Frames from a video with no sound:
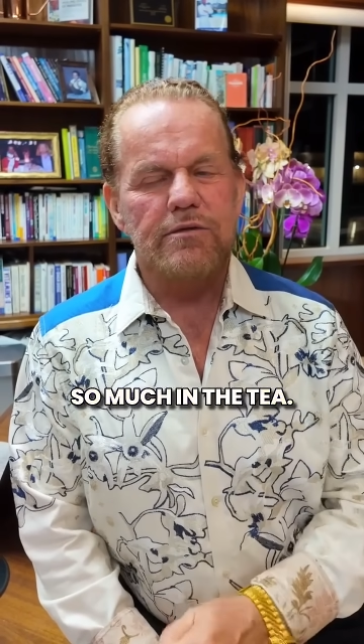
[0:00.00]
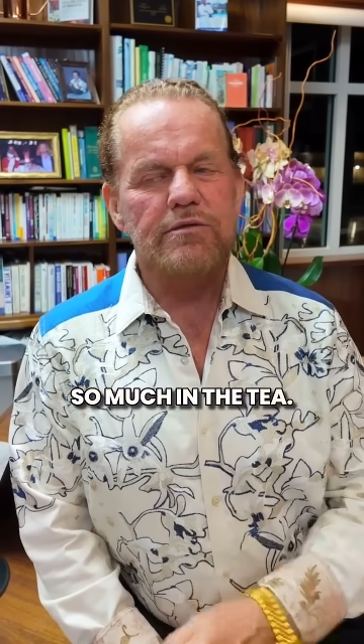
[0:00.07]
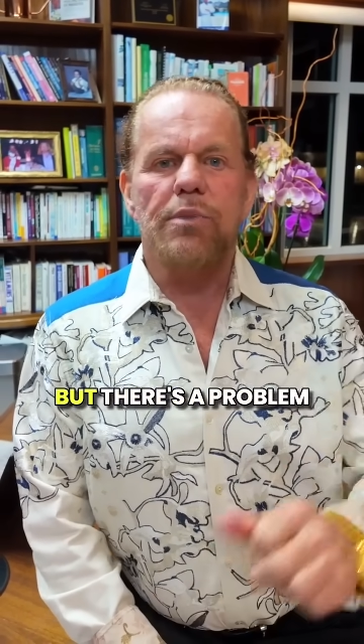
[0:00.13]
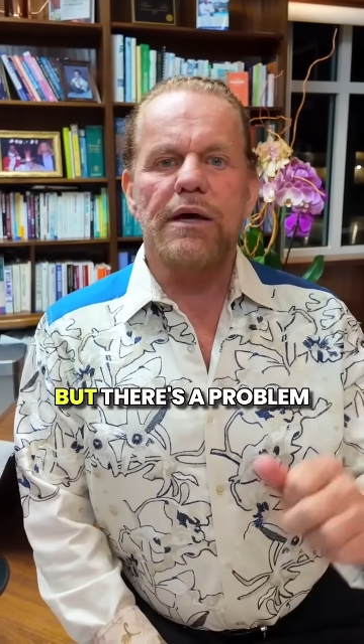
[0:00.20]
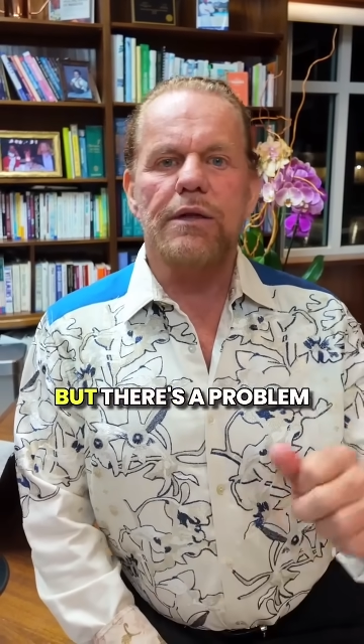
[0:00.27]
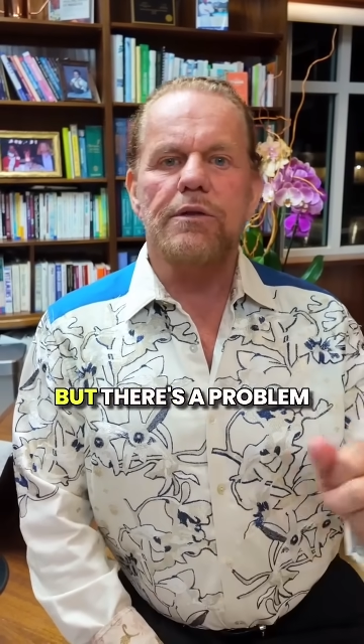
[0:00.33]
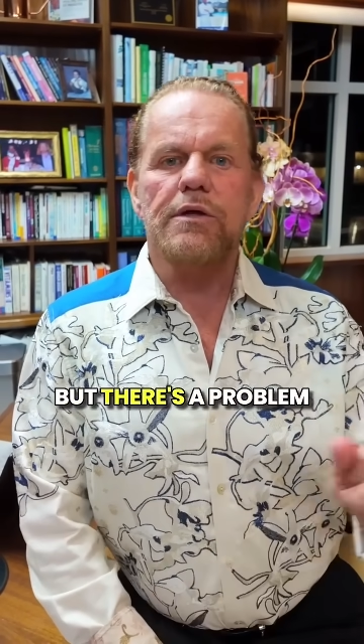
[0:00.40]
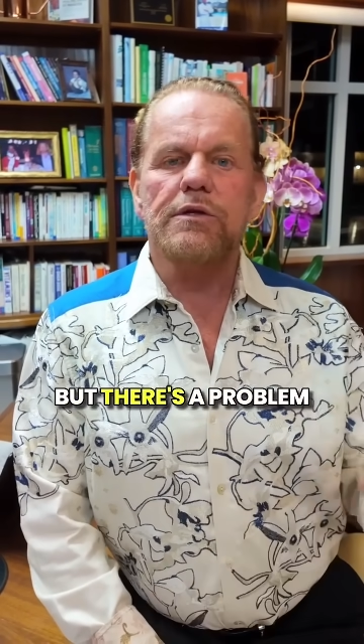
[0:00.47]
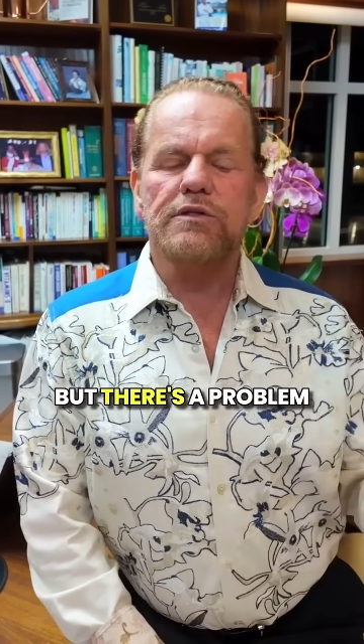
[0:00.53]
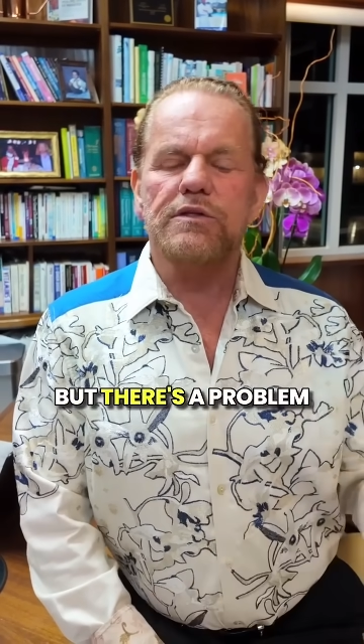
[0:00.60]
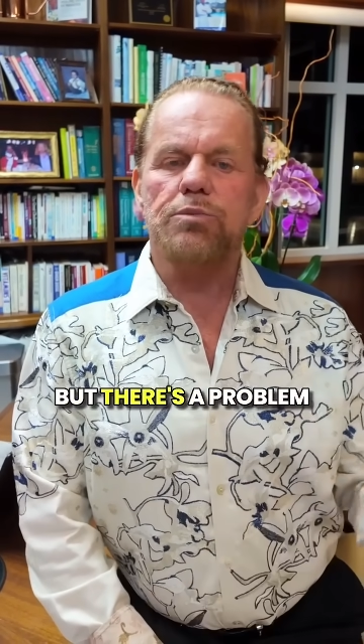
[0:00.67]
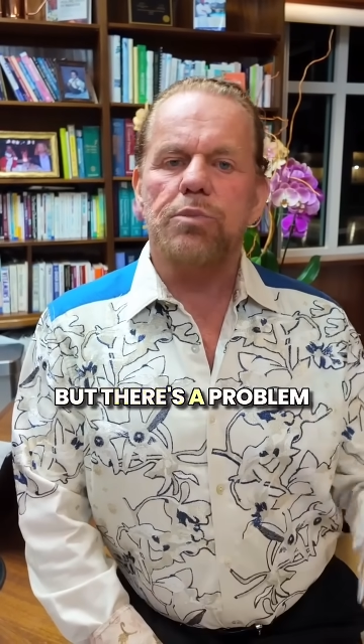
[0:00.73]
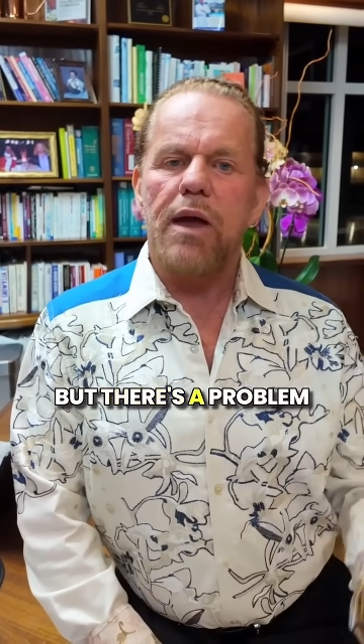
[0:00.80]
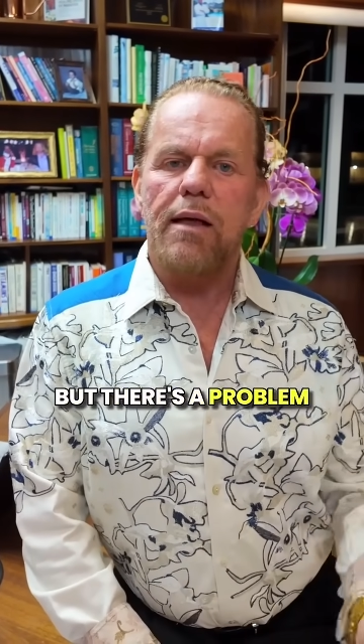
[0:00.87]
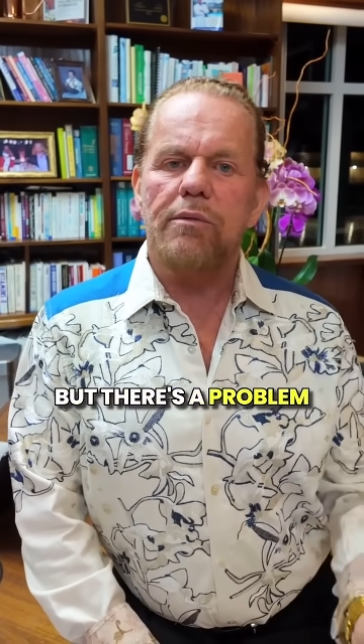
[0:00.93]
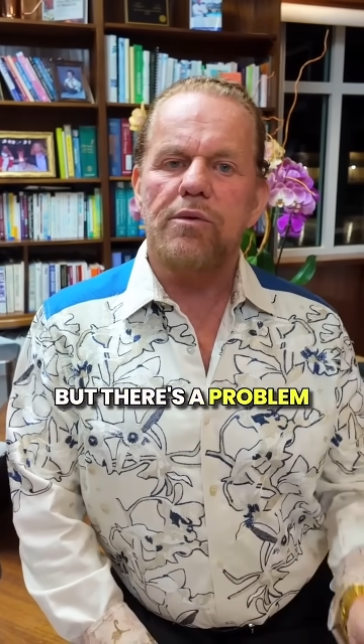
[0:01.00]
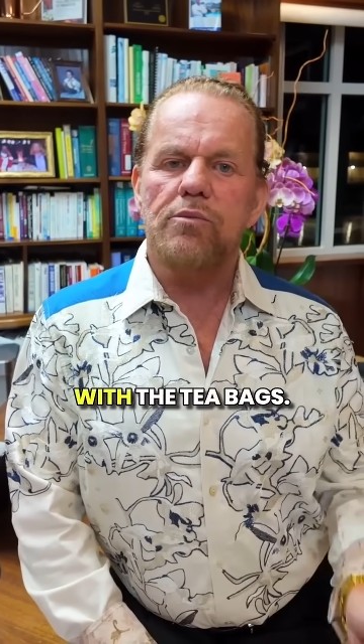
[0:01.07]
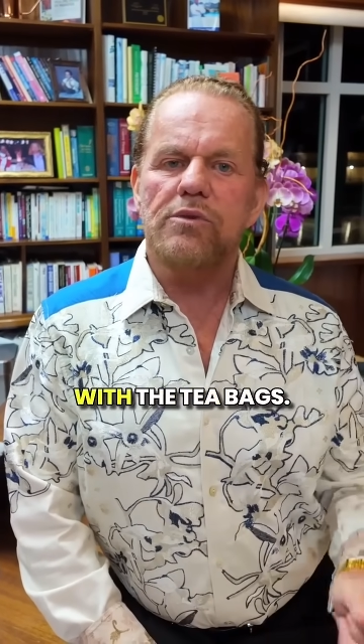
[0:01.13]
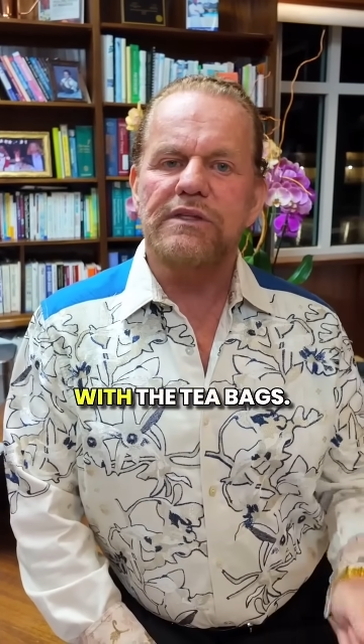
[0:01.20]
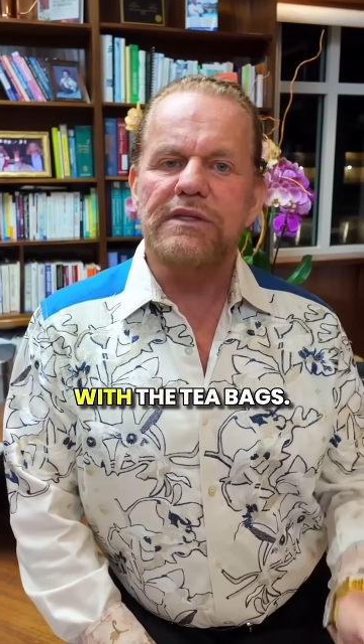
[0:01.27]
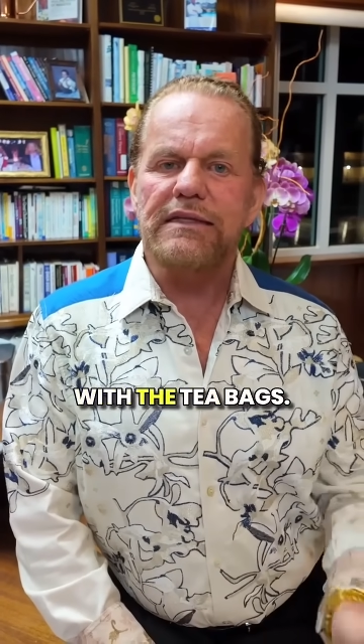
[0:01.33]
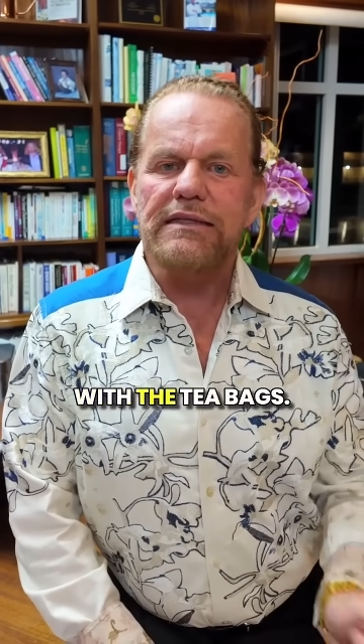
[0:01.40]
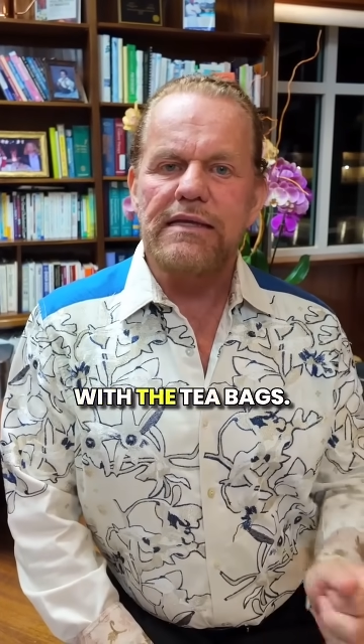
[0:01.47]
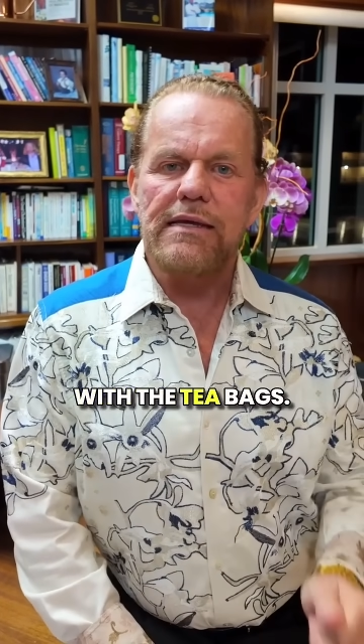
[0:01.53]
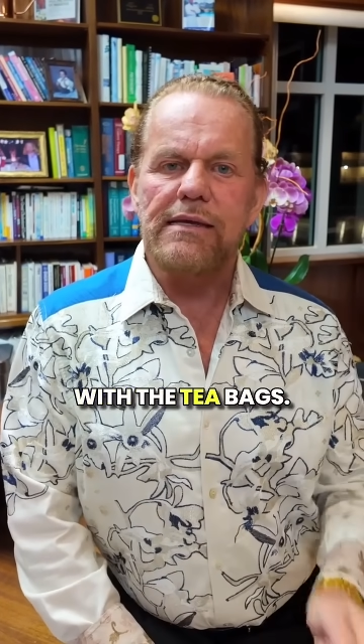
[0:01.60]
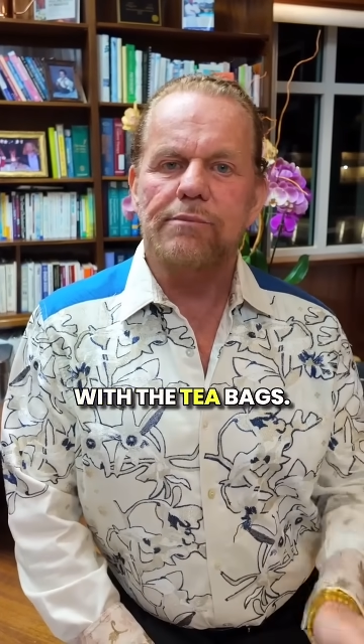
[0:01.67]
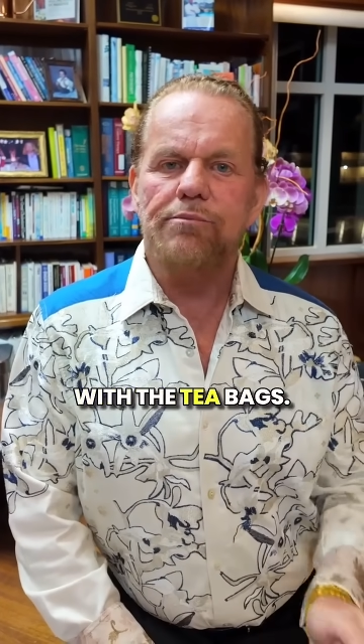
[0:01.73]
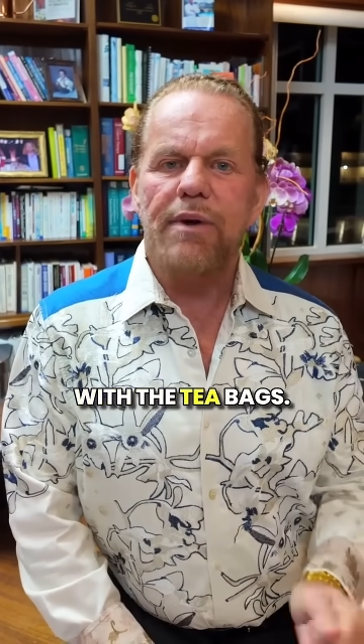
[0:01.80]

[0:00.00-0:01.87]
but there's a problem with the tea